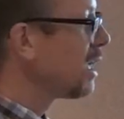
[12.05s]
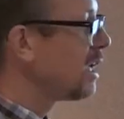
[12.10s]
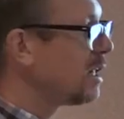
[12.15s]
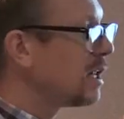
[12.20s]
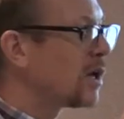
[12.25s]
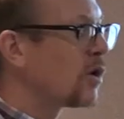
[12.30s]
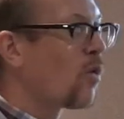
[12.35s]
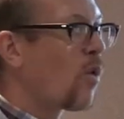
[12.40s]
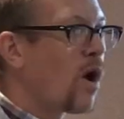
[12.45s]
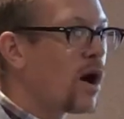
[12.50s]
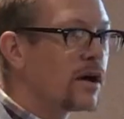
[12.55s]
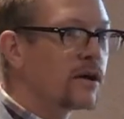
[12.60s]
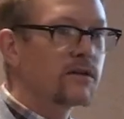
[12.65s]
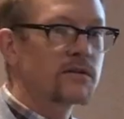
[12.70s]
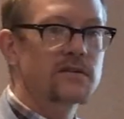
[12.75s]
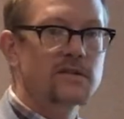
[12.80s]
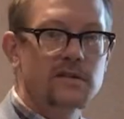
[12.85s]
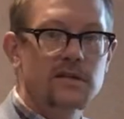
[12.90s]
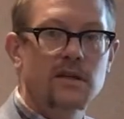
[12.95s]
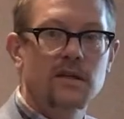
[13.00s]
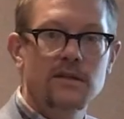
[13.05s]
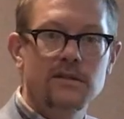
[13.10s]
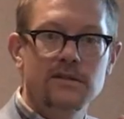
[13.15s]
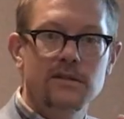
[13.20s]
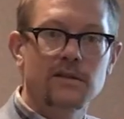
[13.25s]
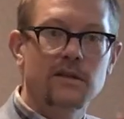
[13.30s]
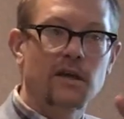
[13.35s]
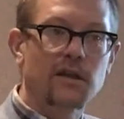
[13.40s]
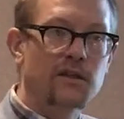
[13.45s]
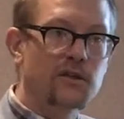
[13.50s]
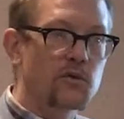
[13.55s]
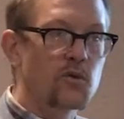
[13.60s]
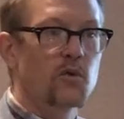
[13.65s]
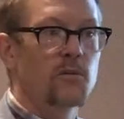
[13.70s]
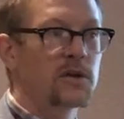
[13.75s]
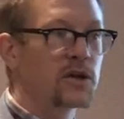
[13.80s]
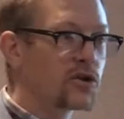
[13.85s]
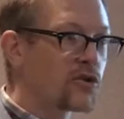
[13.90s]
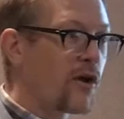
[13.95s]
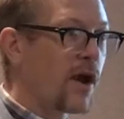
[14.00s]
eating wild seeds and they threw
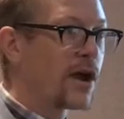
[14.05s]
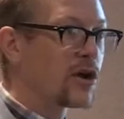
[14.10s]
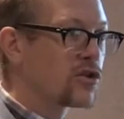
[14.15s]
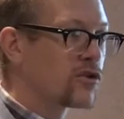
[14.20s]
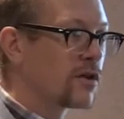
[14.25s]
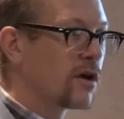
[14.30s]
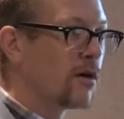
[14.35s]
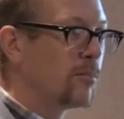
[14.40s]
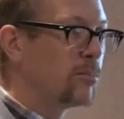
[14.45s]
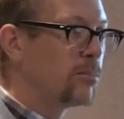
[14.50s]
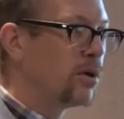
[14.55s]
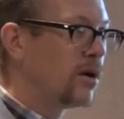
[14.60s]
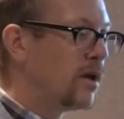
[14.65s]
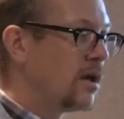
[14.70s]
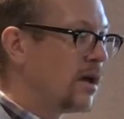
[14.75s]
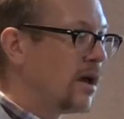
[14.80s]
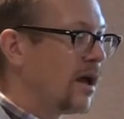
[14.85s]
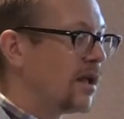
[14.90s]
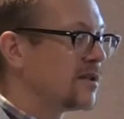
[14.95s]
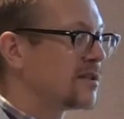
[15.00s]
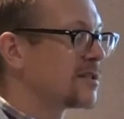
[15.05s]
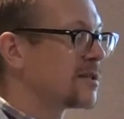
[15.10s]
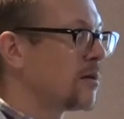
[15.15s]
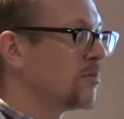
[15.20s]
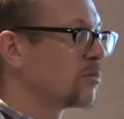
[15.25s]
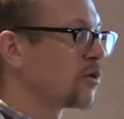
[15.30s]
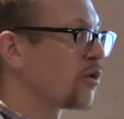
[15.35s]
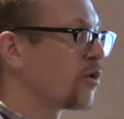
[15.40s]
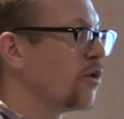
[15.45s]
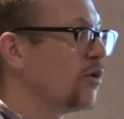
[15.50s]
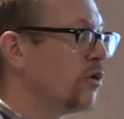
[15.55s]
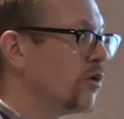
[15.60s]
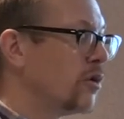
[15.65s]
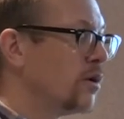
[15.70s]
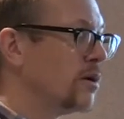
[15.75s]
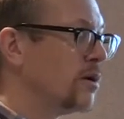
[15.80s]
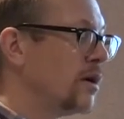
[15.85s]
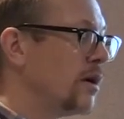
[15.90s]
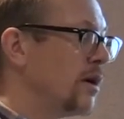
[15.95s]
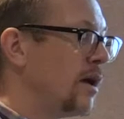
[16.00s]
them in a trash dump, and some
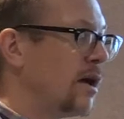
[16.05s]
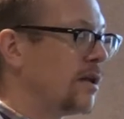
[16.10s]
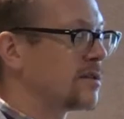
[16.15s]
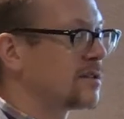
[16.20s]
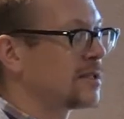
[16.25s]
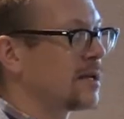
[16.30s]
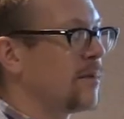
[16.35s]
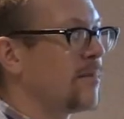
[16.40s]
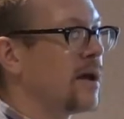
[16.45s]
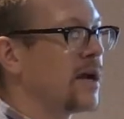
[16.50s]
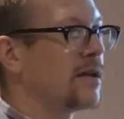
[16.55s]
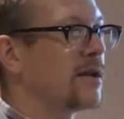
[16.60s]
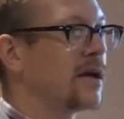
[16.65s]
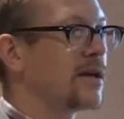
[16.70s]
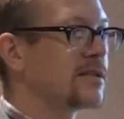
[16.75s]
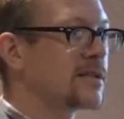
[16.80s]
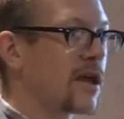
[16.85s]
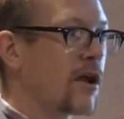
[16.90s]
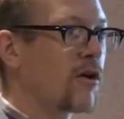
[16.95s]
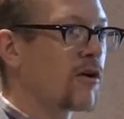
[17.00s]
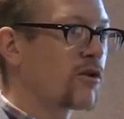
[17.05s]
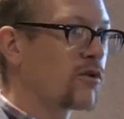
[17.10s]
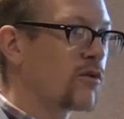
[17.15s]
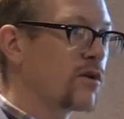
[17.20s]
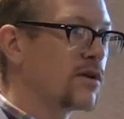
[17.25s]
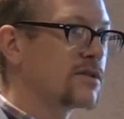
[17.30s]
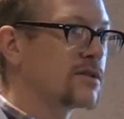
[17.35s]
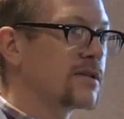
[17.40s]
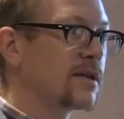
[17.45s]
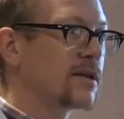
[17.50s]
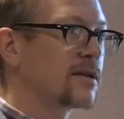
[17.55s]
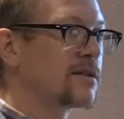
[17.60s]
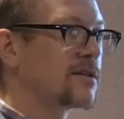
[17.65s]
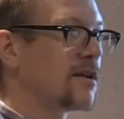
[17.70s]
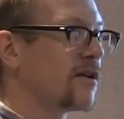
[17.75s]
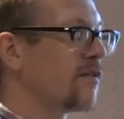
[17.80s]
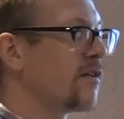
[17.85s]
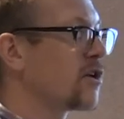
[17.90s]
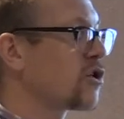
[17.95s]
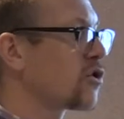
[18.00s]
grew and some had nice characteristics,
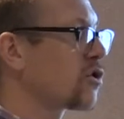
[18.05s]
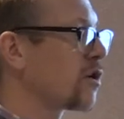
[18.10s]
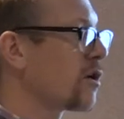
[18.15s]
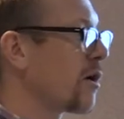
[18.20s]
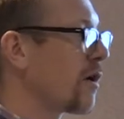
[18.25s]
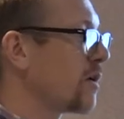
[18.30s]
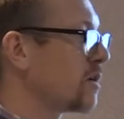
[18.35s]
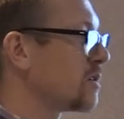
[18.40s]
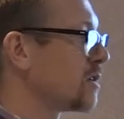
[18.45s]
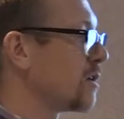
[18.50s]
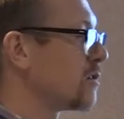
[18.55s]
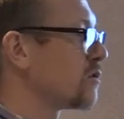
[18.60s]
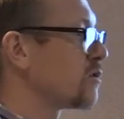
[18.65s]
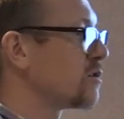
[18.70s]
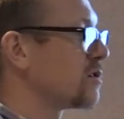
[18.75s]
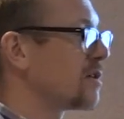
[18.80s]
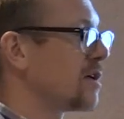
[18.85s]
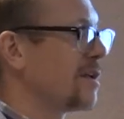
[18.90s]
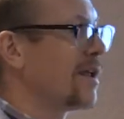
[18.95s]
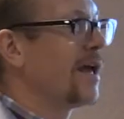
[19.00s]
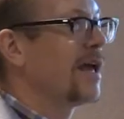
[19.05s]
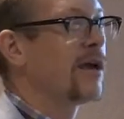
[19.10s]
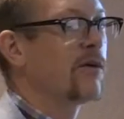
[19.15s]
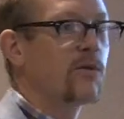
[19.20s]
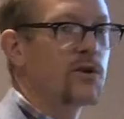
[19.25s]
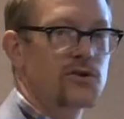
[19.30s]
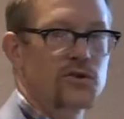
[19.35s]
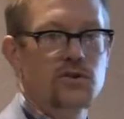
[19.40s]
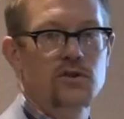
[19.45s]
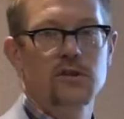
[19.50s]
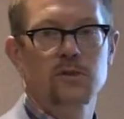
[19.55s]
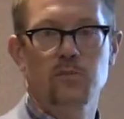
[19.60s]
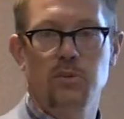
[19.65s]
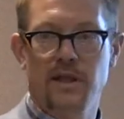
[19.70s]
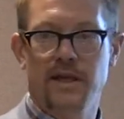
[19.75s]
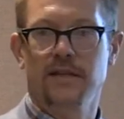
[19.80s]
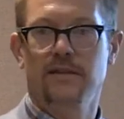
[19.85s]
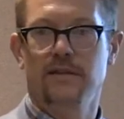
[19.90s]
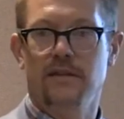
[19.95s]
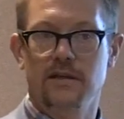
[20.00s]
and eventually our ancestors said, hey, we should just
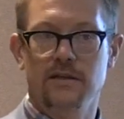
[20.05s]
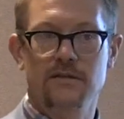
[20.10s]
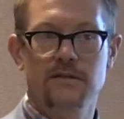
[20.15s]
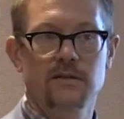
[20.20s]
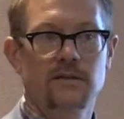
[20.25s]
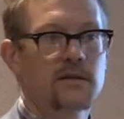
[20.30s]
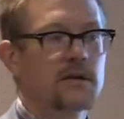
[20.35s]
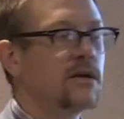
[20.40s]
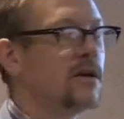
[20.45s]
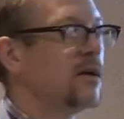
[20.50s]
plant these.